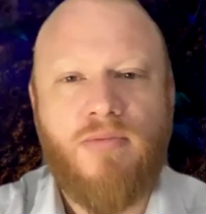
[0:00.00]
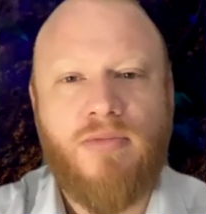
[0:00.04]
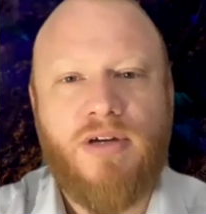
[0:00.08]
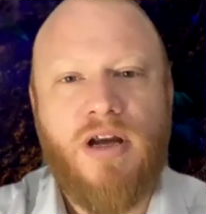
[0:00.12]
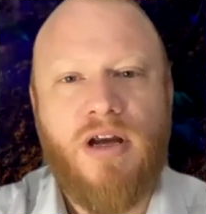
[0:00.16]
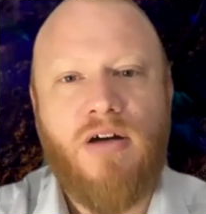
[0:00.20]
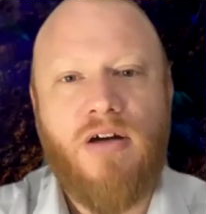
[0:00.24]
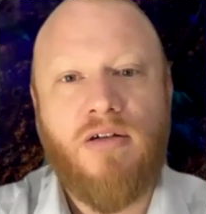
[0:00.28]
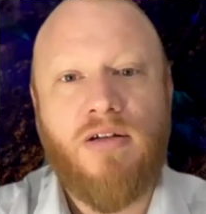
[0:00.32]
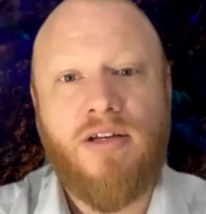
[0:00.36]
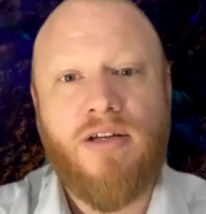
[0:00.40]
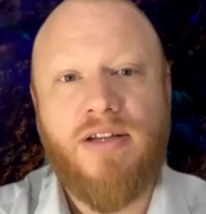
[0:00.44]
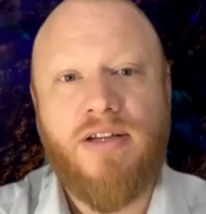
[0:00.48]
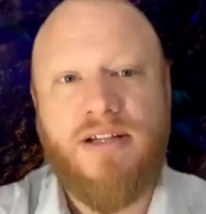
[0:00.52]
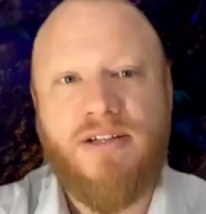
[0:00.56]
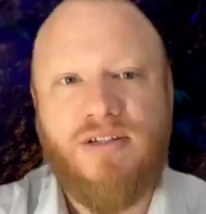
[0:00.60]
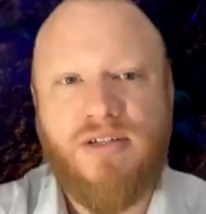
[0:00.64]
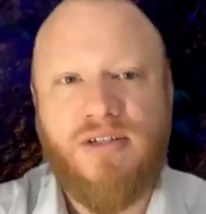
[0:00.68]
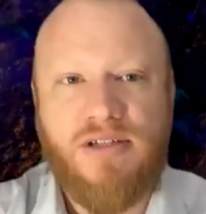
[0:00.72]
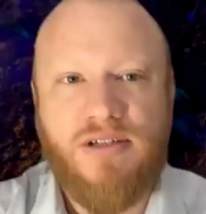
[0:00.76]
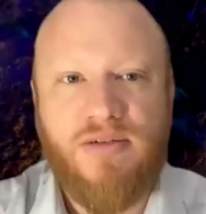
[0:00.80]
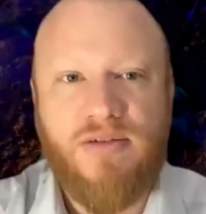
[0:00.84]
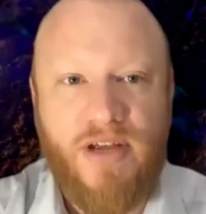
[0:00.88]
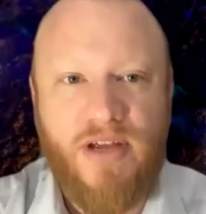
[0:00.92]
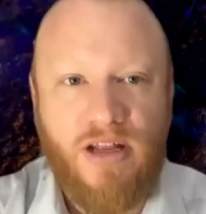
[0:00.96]
Currently, that's
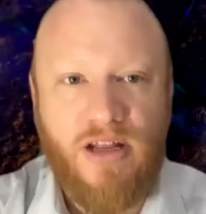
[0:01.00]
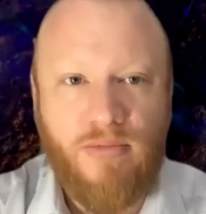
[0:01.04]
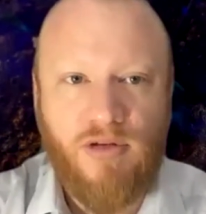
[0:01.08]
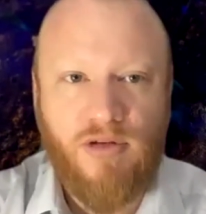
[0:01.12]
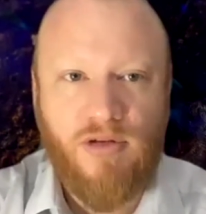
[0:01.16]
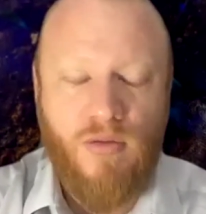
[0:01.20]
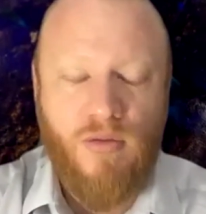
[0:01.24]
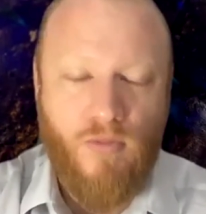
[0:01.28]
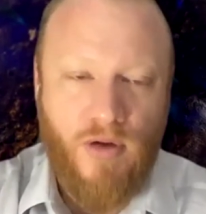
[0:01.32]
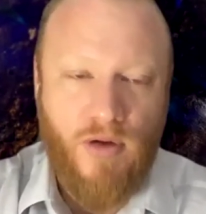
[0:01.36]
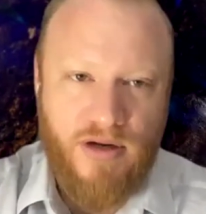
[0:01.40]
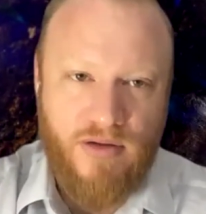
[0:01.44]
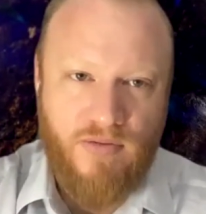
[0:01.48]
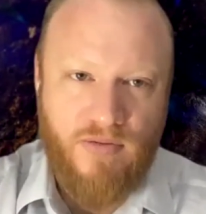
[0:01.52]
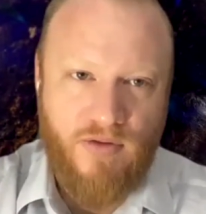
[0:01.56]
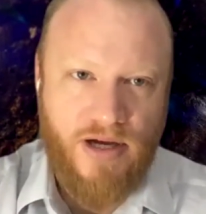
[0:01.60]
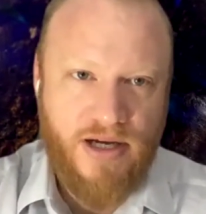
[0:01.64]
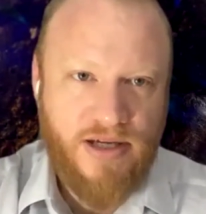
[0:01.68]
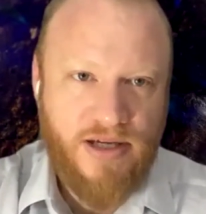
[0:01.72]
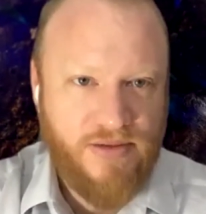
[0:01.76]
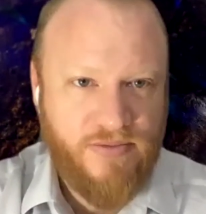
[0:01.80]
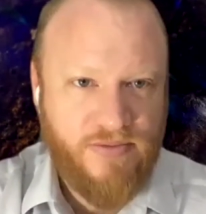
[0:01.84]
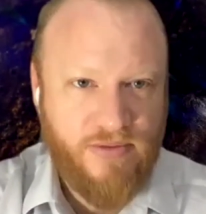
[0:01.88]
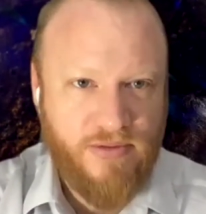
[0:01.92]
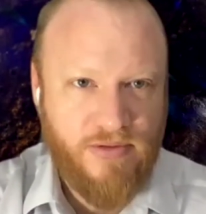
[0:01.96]
just available on one
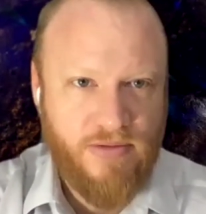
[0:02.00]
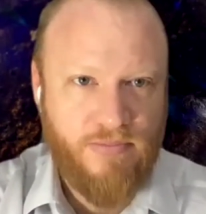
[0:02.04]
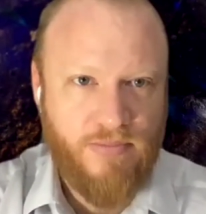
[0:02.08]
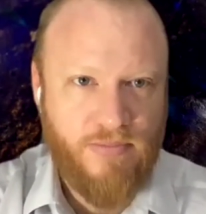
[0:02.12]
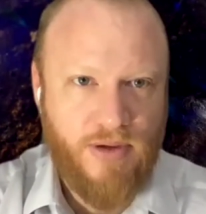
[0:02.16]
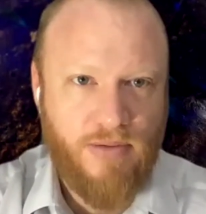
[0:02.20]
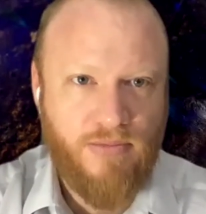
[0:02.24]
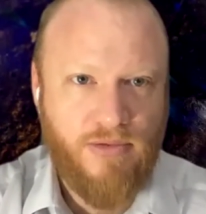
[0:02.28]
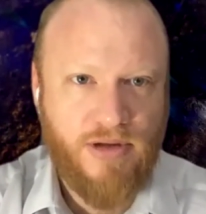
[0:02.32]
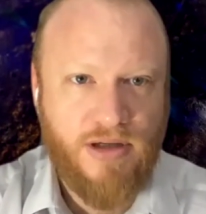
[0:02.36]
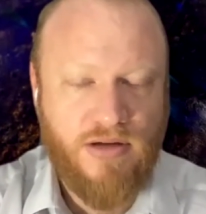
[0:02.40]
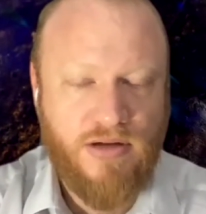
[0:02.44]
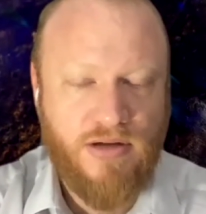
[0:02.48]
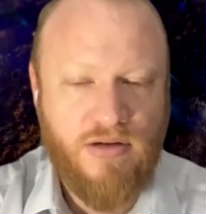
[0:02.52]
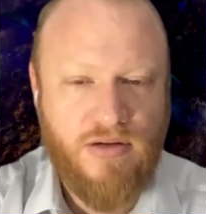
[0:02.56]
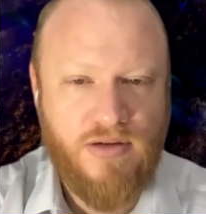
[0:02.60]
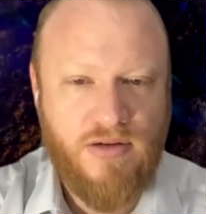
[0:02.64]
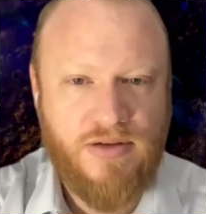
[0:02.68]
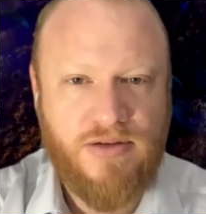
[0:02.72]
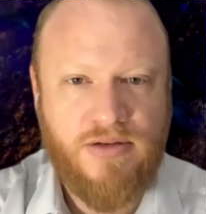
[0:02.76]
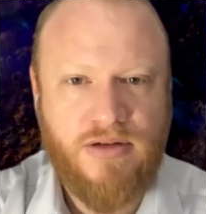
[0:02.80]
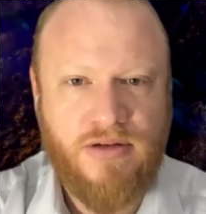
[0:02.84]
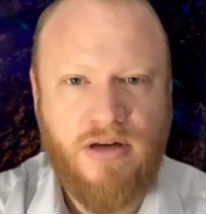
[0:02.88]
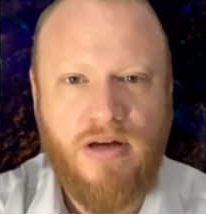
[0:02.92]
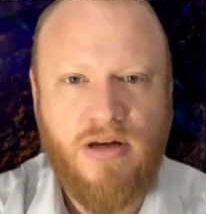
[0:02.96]
device for public use.